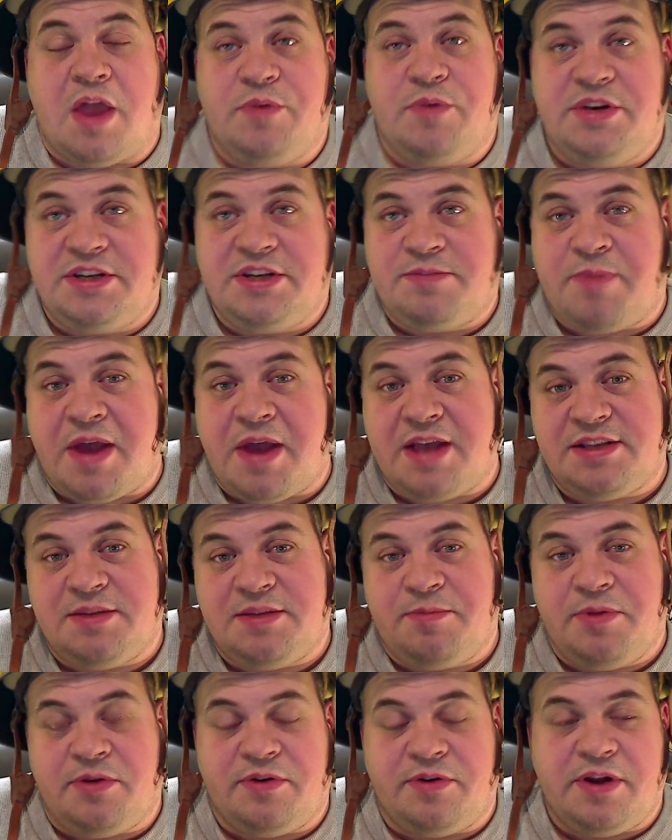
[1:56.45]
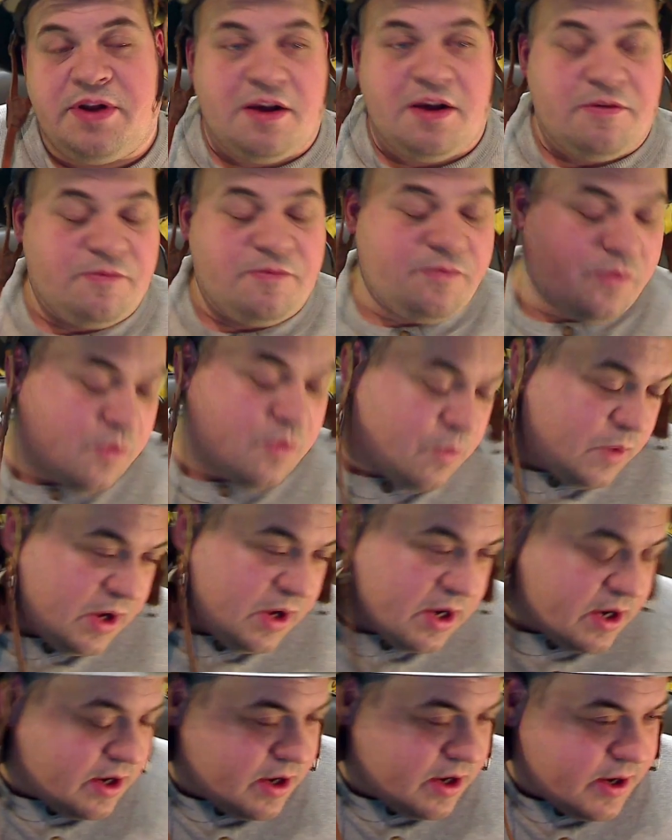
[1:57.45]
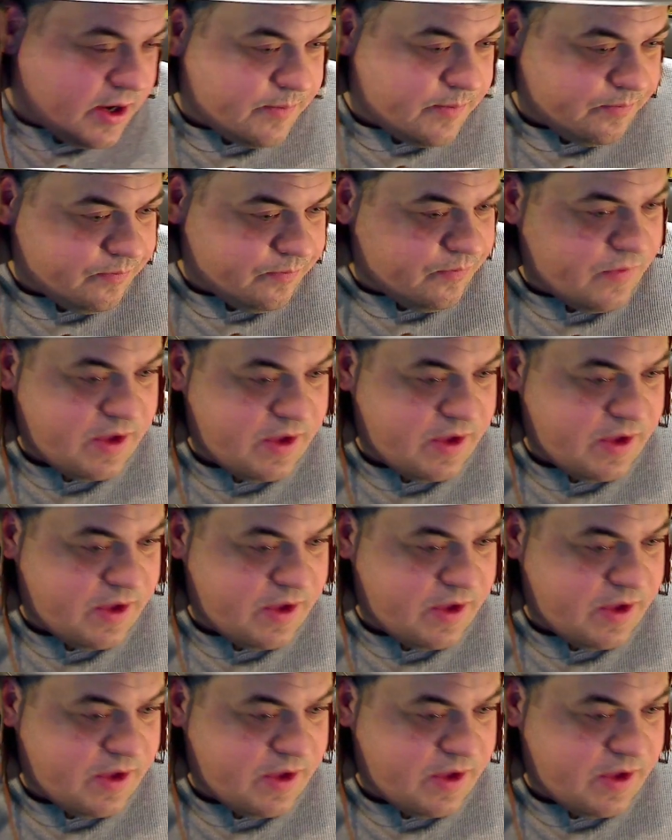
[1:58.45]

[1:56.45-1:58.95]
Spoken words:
we just passed a bill now before we can...